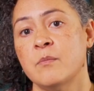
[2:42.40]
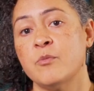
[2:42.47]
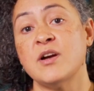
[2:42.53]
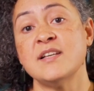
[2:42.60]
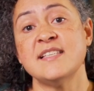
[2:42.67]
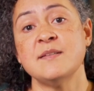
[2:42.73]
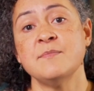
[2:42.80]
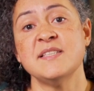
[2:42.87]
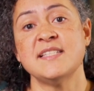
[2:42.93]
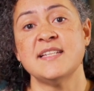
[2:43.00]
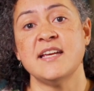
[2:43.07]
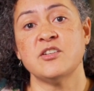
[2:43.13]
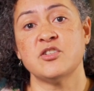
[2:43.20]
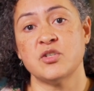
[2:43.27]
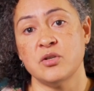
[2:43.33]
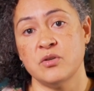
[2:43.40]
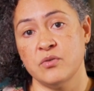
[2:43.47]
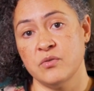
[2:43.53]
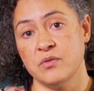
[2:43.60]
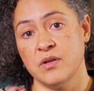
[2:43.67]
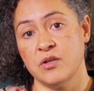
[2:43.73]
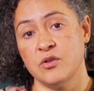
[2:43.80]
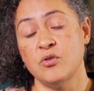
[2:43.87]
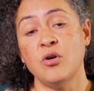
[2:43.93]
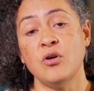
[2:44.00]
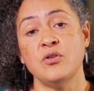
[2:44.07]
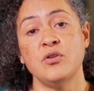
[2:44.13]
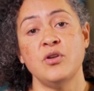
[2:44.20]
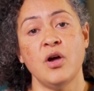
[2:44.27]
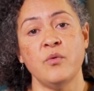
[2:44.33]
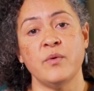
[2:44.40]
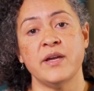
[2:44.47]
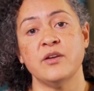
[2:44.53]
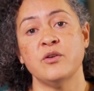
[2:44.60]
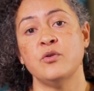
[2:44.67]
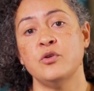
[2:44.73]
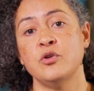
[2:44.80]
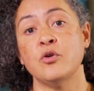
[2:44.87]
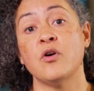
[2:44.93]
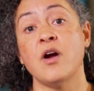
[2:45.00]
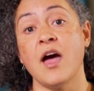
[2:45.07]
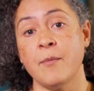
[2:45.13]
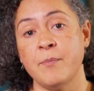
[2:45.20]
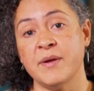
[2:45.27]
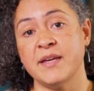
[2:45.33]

Pricing mistake two not knowing who you're up